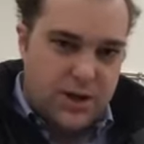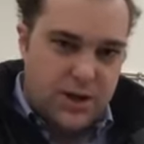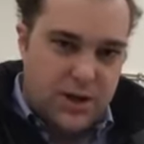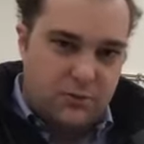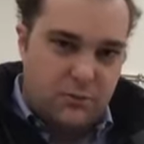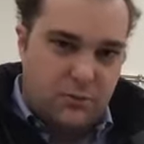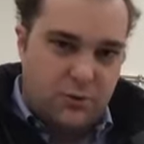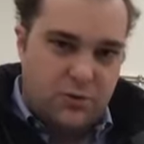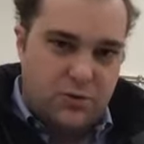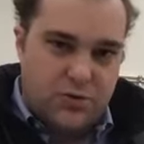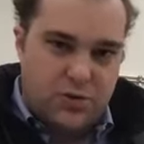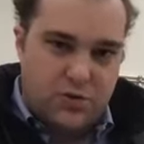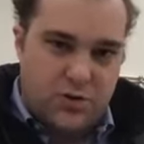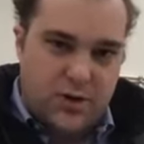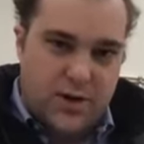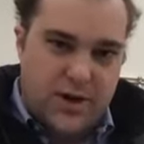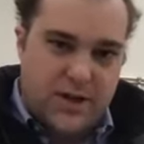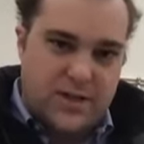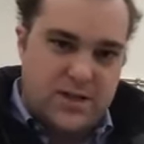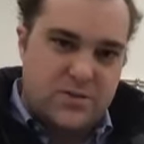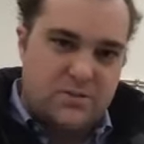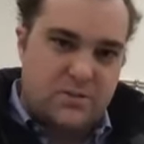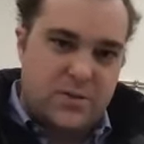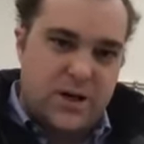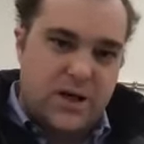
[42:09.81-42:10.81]
it will
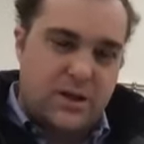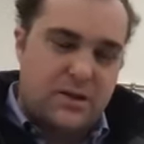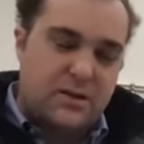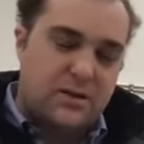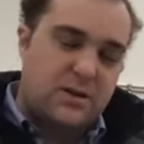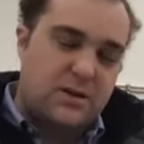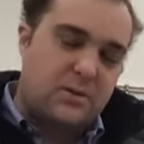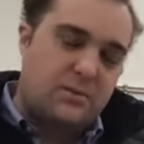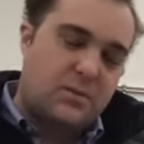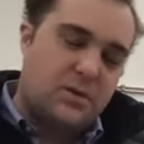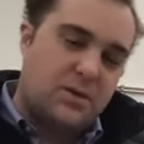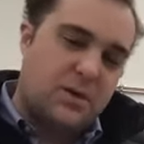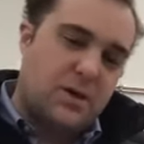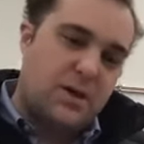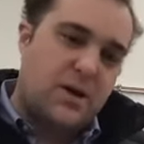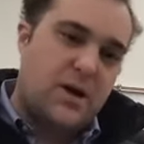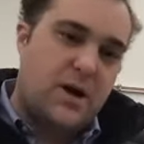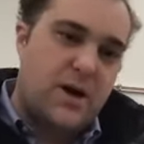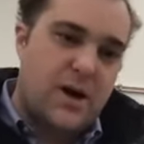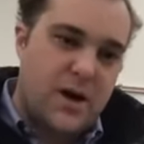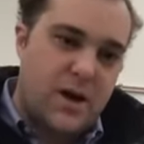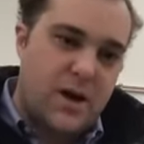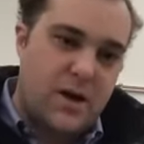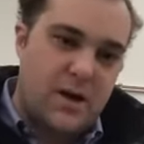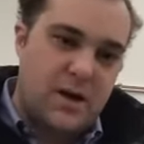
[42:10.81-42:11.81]
transmit the
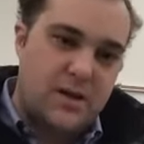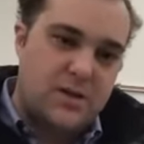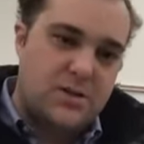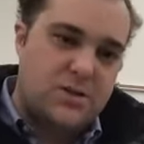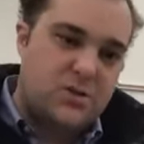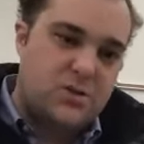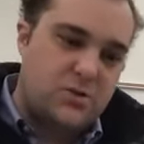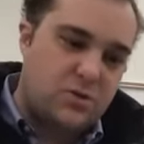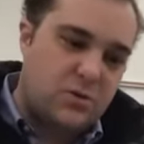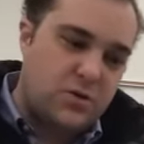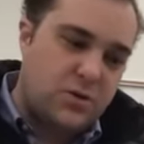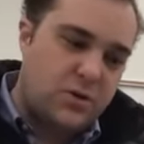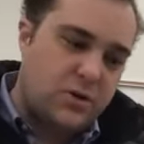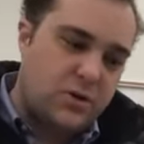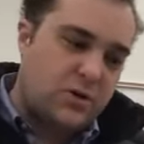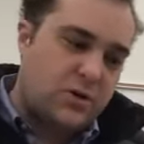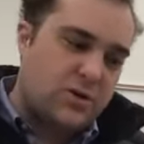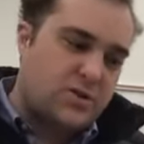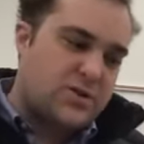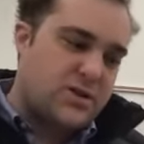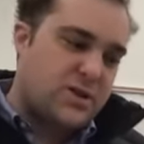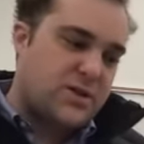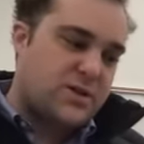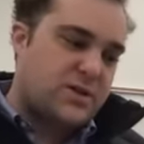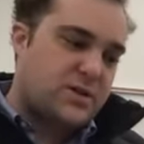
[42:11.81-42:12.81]
malaria into your
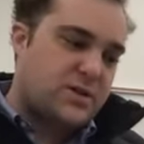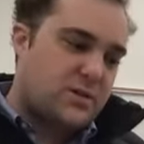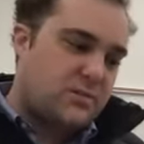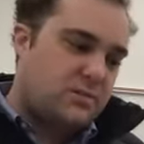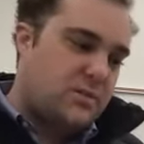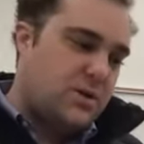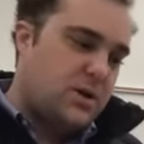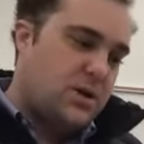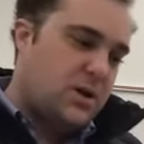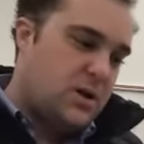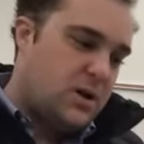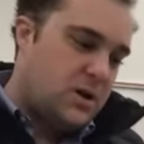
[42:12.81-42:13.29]
system,